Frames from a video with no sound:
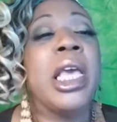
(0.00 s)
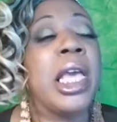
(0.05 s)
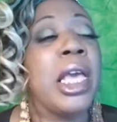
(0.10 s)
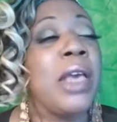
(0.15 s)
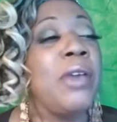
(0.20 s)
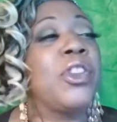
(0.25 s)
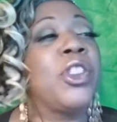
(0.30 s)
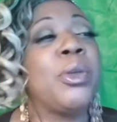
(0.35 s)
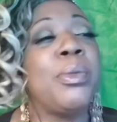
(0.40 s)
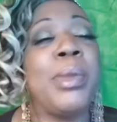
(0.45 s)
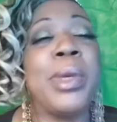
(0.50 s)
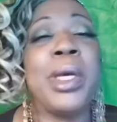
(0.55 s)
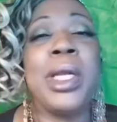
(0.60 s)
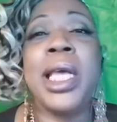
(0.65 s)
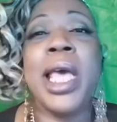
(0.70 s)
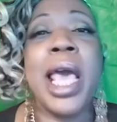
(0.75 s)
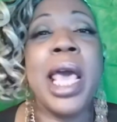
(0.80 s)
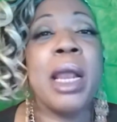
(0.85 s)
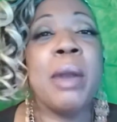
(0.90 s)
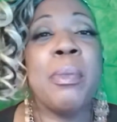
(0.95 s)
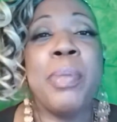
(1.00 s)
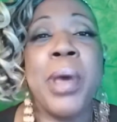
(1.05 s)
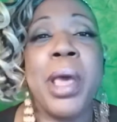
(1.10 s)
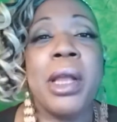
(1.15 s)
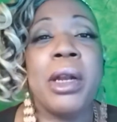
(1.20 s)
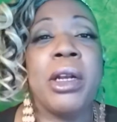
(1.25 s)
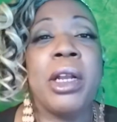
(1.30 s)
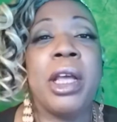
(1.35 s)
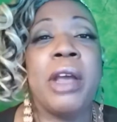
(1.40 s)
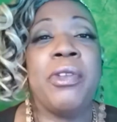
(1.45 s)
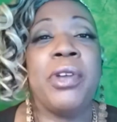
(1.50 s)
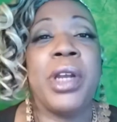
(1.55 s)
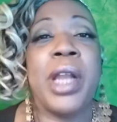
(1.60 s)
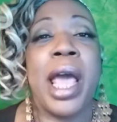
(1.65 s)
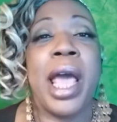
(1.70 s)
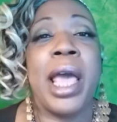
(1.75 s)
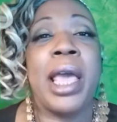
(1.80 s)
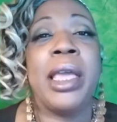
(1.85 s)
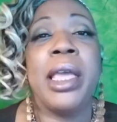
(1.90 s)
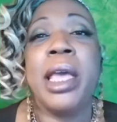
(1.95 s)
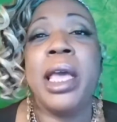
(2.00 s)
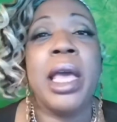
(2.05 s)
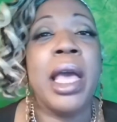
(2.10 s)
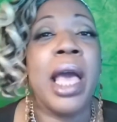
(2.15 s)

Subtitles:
If Jamila had a panel every night,